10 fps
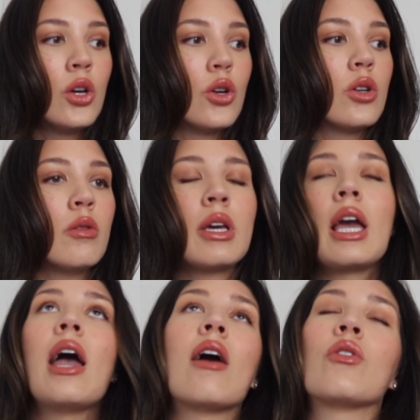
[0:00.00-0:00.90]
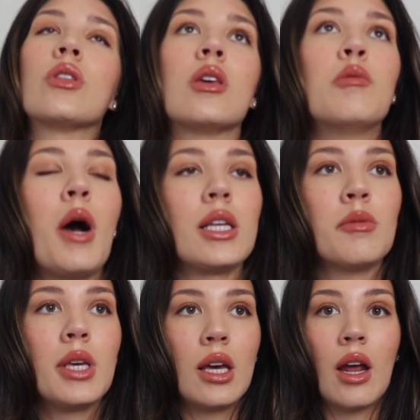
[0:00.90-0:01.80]
You're doing everything you
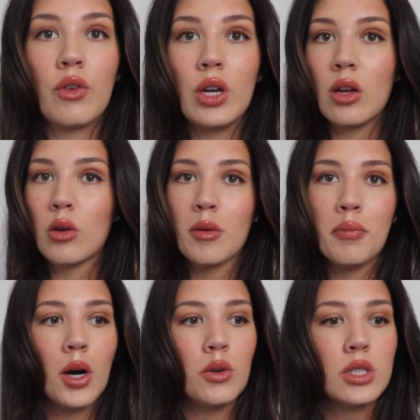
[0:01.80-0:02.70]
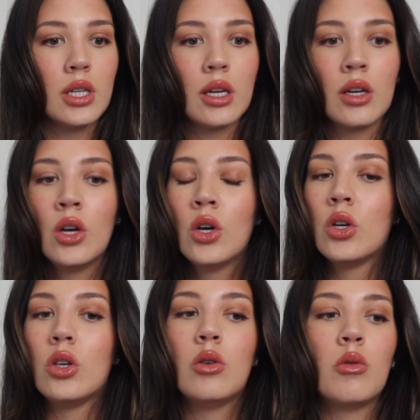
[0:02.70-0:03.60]
possibly can every day. You are posting,
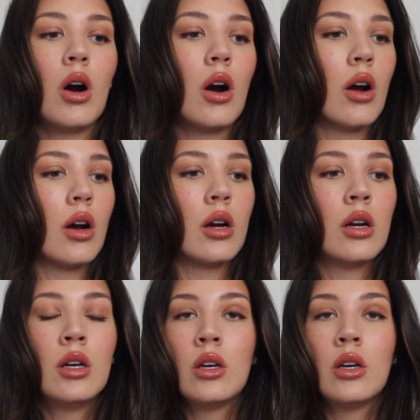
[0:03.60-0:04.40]
you are,